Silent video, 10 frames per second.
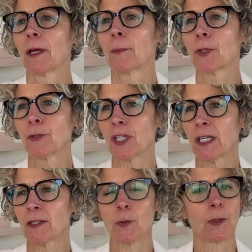Blue
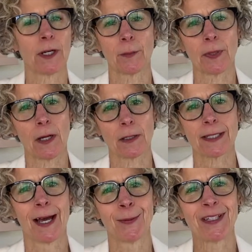jeans or earplugs,
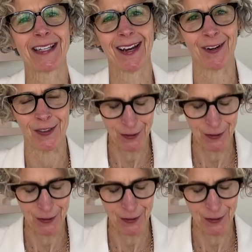I would say, are the